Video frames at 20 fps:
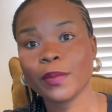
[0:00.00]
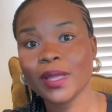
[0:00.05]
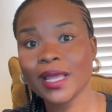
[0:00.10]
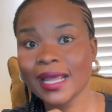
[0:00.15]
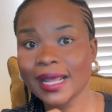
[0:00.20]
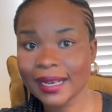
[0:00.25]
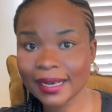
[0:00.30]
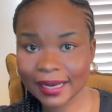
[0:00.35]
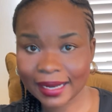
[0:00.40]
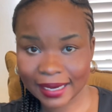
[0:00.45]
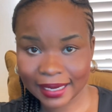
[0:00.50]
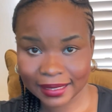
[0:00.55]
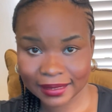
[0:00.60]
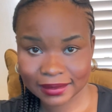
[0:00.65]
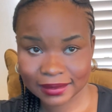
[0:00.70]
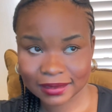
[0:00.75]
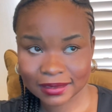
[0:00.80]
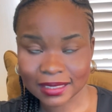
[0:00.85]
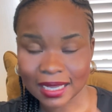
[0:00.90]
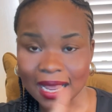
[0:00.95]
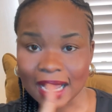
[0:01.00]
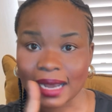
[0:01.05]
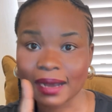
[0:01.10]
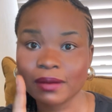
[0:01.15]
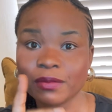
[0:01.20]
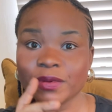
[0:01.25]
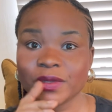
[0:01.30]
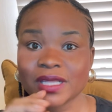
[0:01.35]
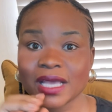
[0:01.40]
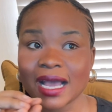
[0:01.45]
airlines
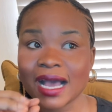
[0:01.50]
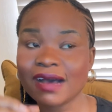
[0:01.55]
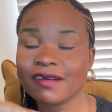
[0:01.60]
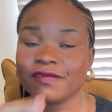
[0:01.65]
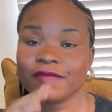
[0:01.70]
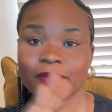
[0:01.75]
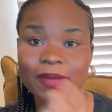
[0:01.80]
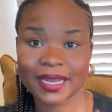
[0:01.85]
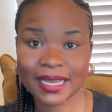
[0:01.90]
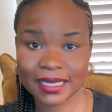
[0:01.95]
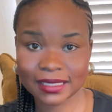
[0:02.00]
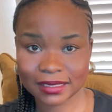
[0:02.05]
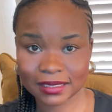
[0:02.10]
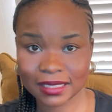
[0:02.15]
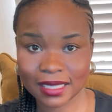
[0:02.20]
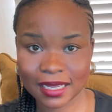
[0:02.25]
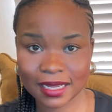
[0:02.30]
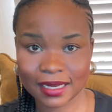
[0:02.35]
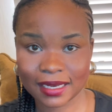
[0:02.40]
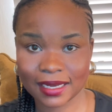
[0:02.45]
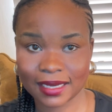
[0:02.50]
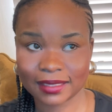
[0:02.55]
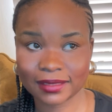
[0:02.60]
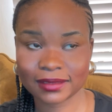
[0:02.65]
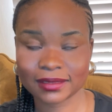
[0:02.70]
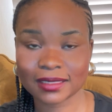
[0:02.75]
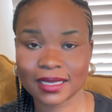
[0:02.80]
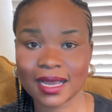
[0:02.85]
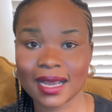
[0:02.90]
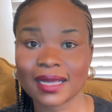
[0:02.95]
they have marketing airlines,